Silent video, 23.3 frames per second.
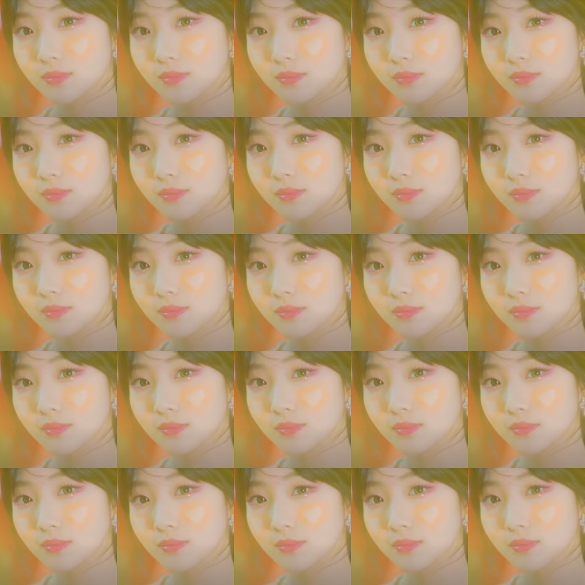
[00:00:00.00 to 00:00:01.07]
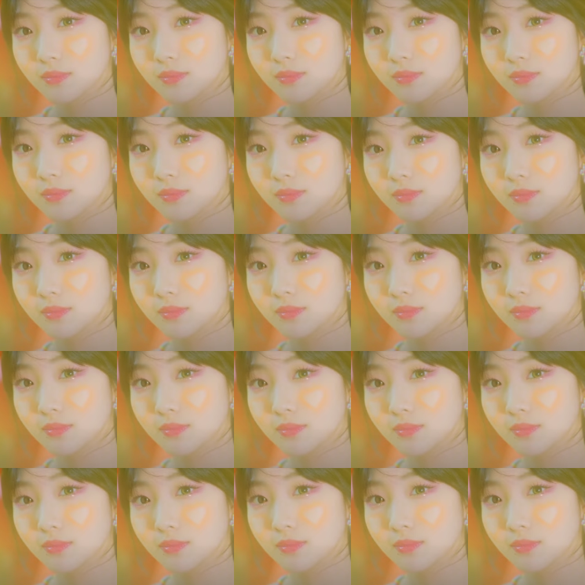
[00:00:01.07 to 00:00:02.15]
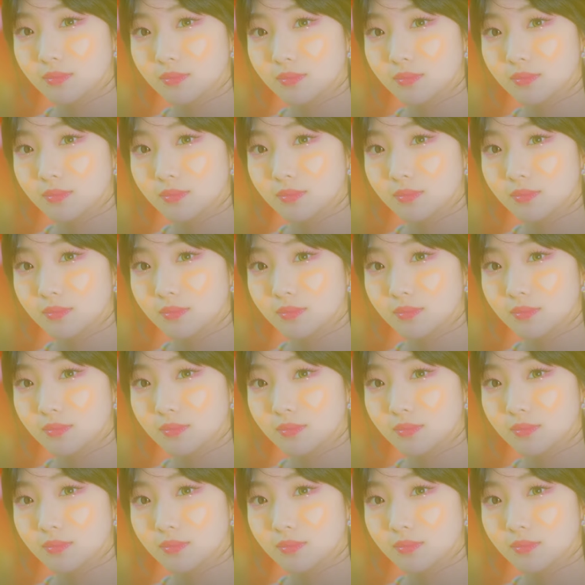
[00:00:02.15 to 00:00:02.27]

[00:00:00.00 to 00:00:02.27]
(silent)